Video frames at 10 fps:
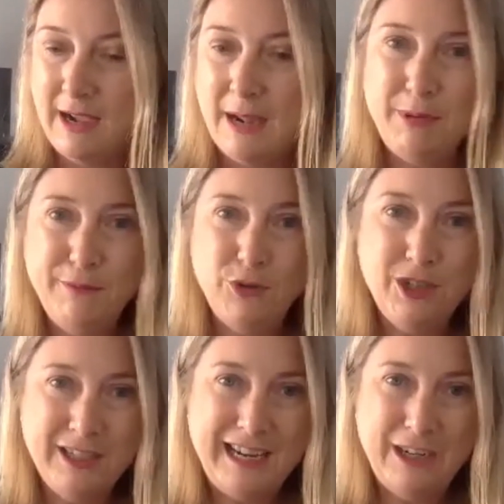before you
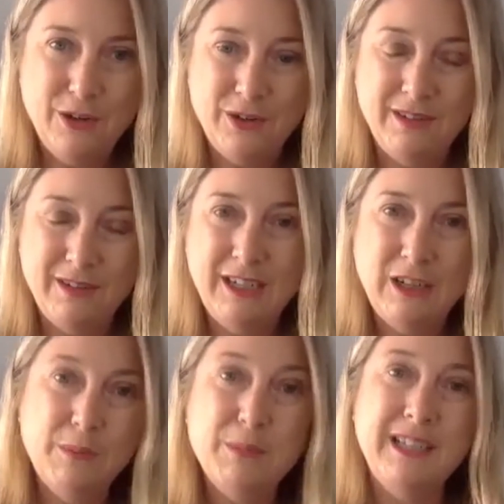take on,
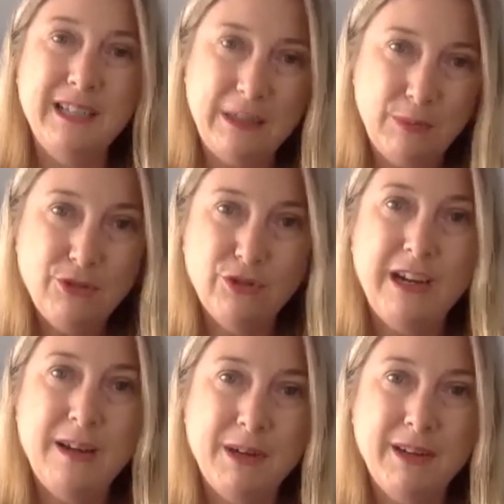particularly with
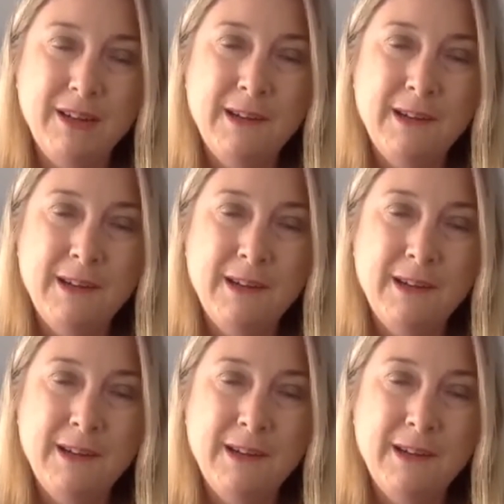drama,